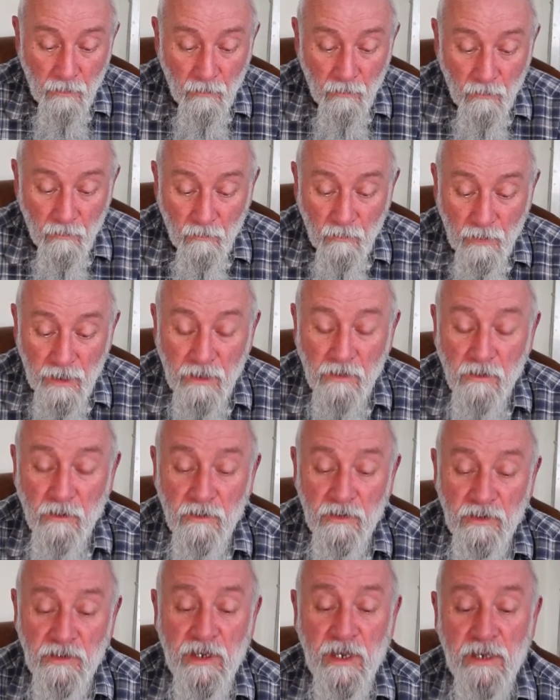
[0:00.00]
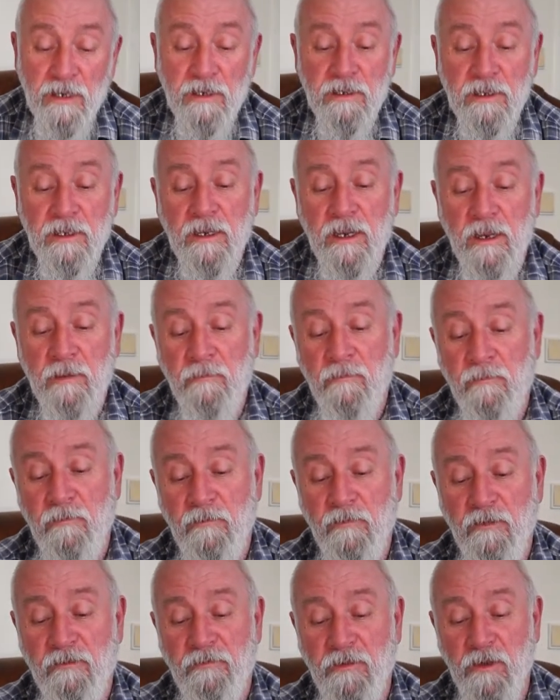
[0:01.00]
When I got the Zenit EM,
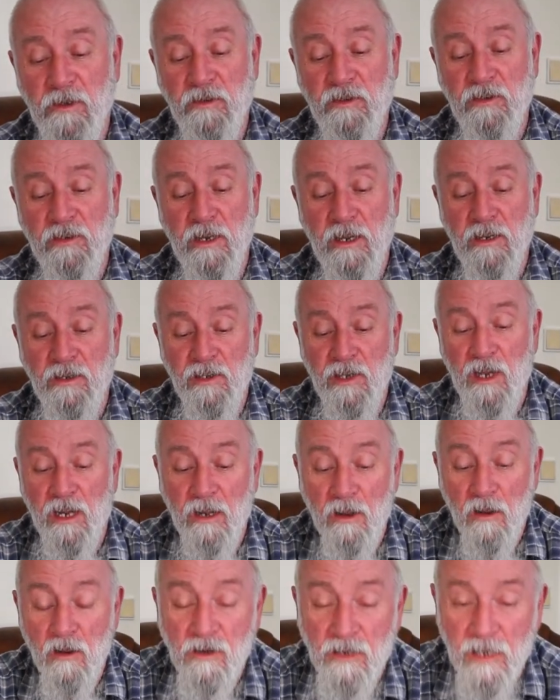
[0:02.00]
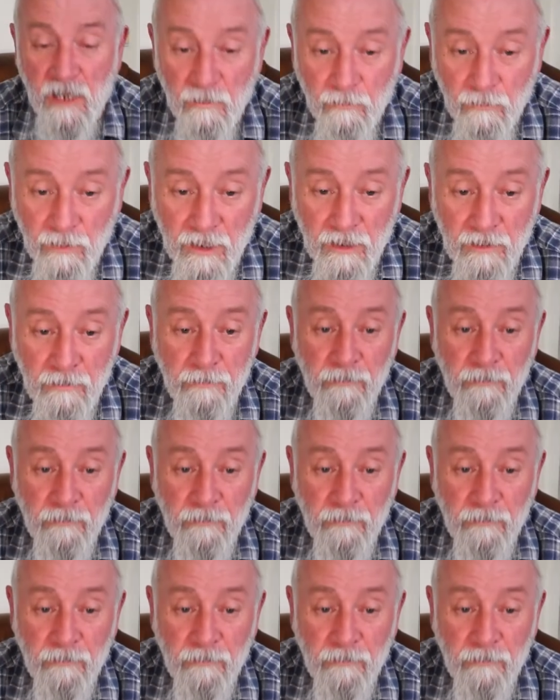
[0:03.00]
the first SLR camera,